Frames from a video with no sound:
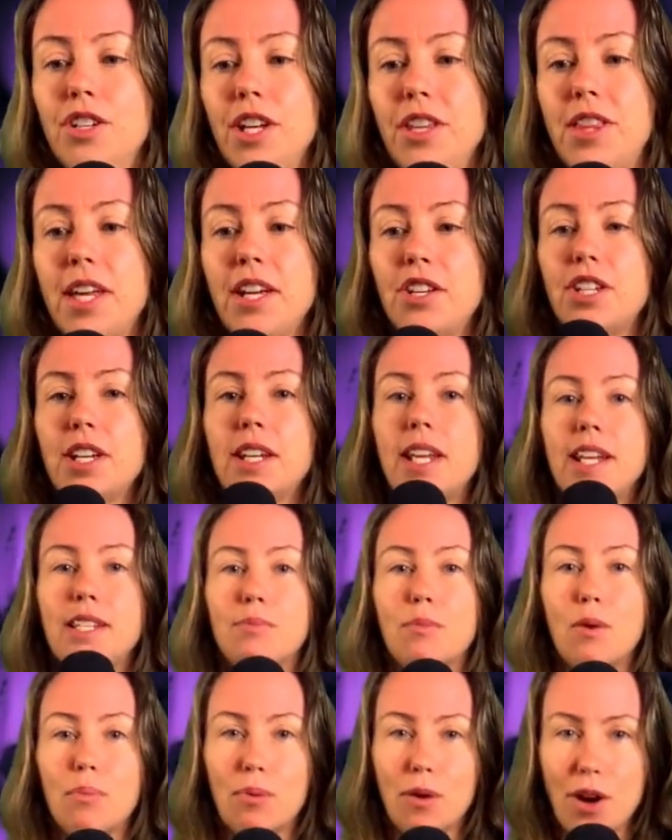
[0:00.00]
She thinks she needs
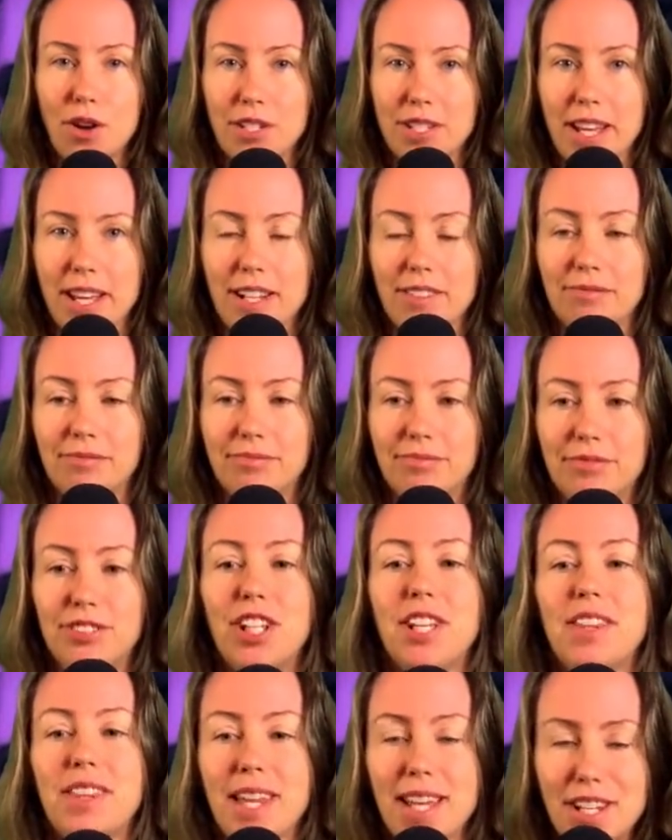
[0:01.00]
more protein.
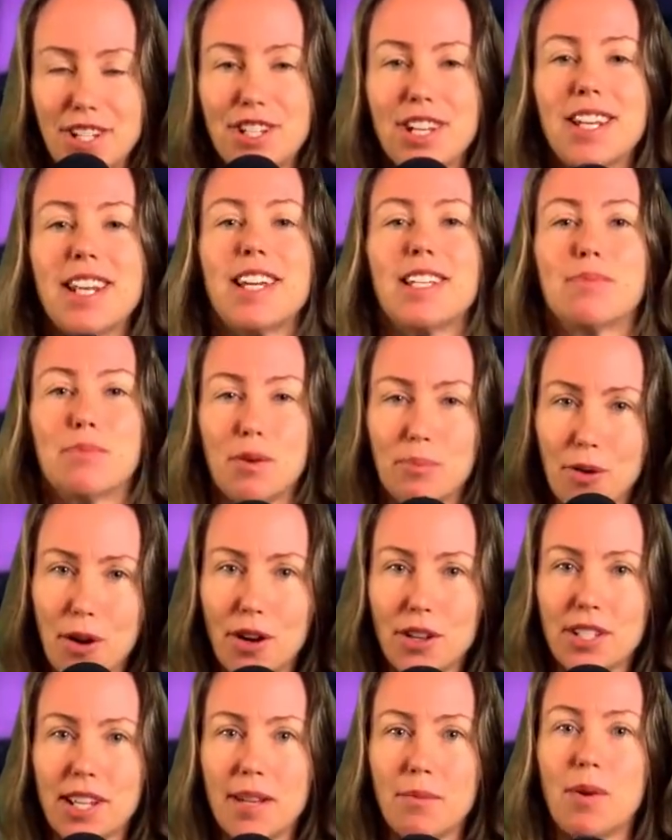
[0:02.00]
She thinks she needs more
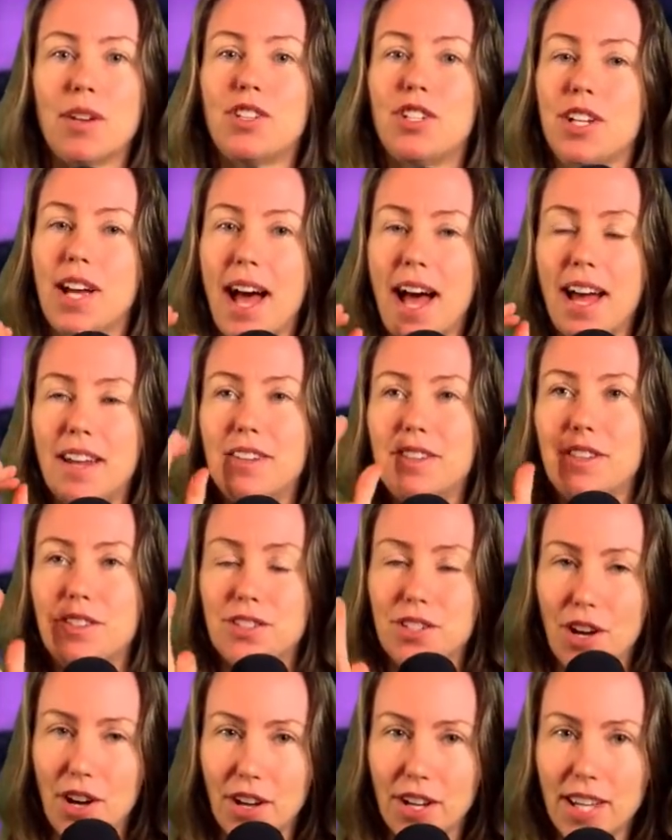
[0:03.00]
protein when she had the
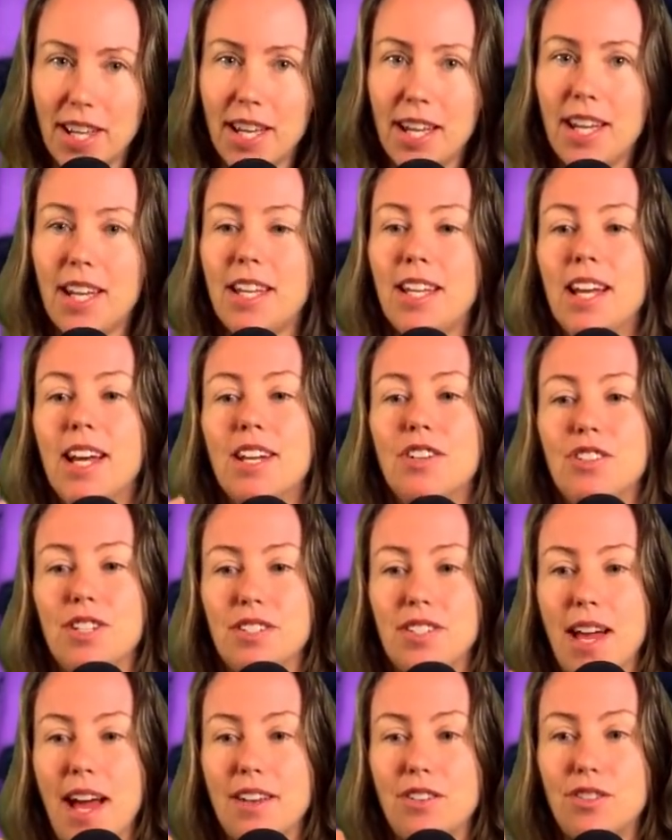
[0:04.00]
turkey.
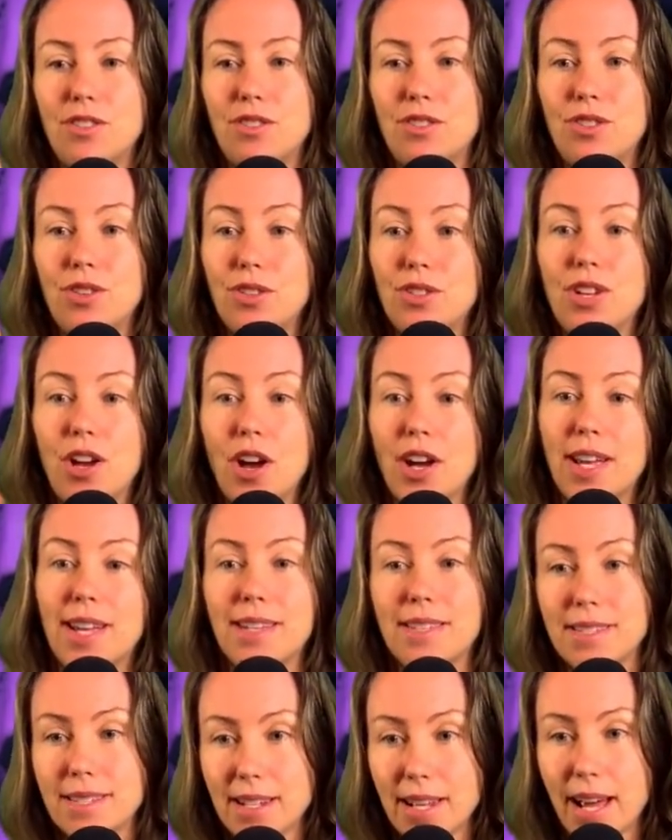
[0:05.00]
She's had 2
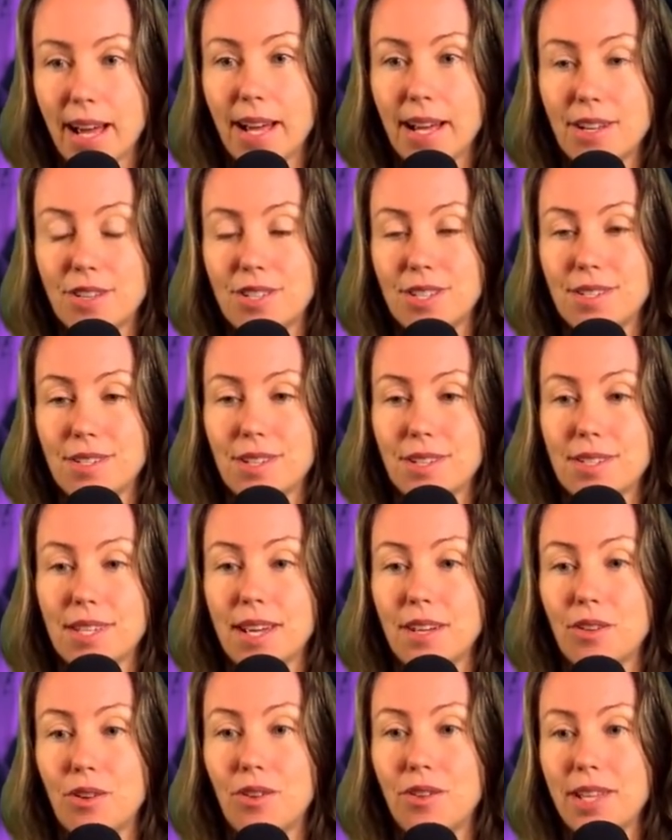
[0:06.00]
turkeys today. She's just
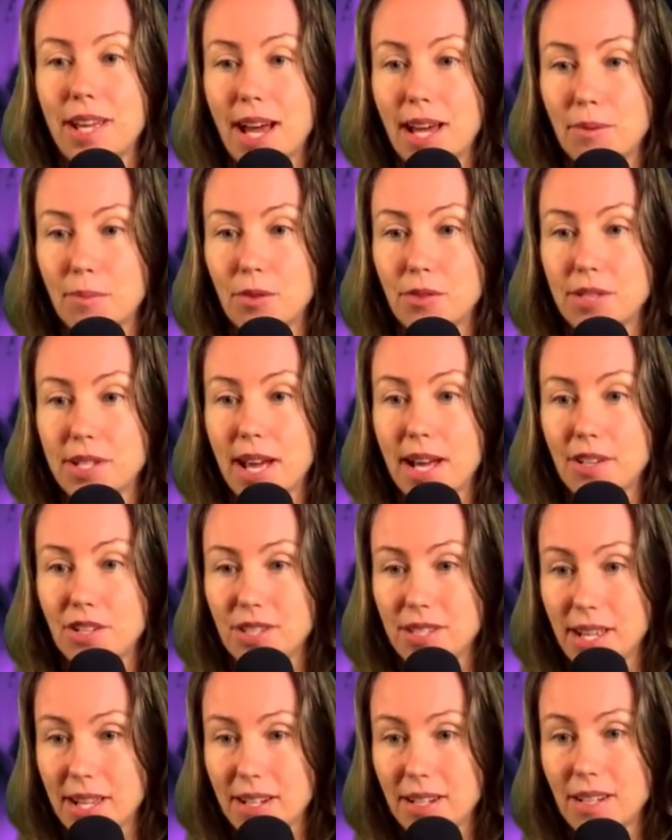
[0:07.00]
eaten all the animals now.
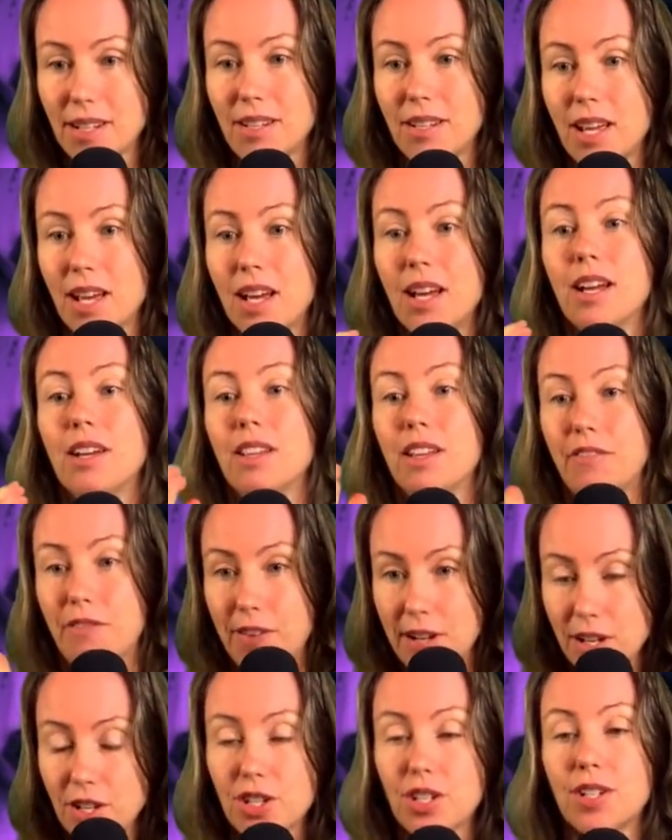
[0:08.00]
She's eaten the
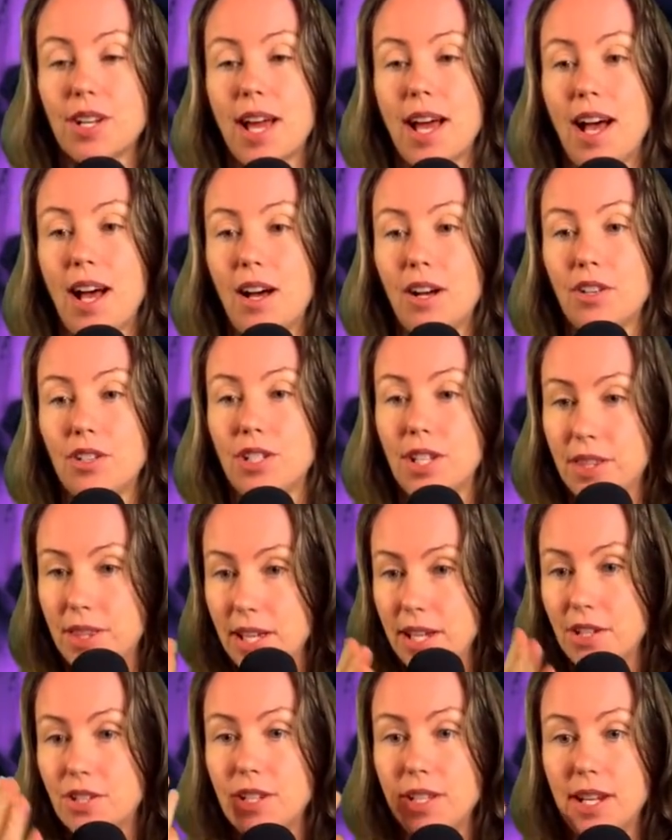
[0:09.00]
fish now. She
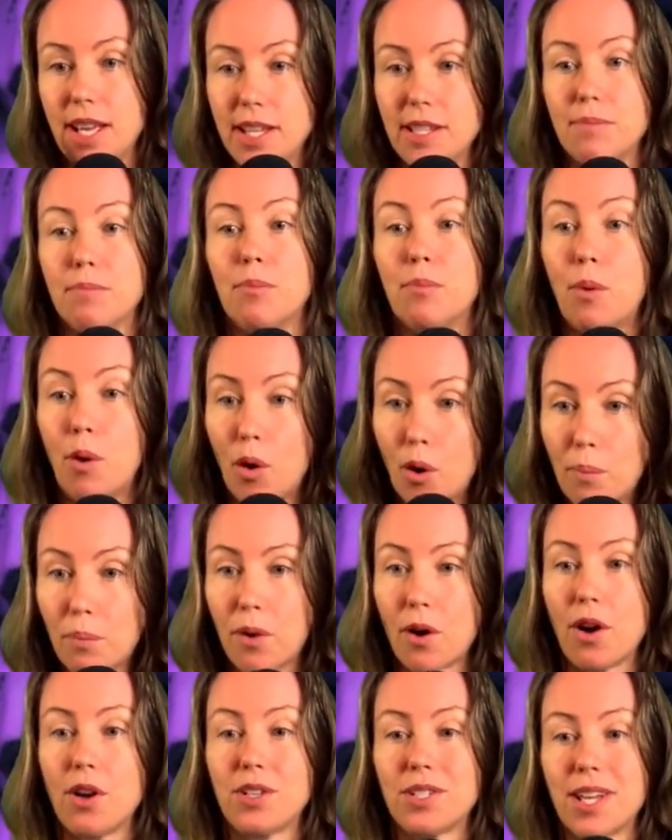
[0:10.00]
thinks she needs more
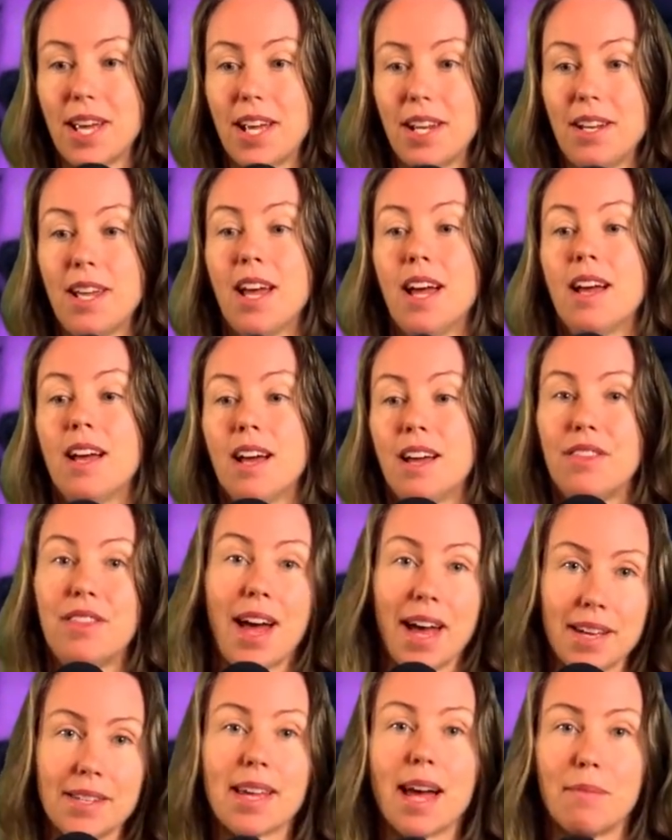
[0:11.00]
protein.
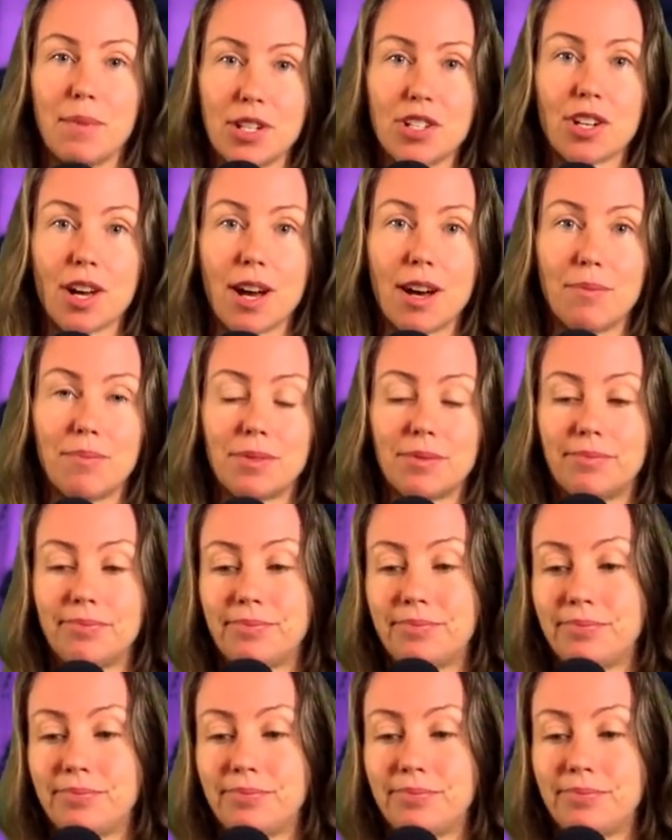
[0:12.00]
Thanks, Abbey Sharp.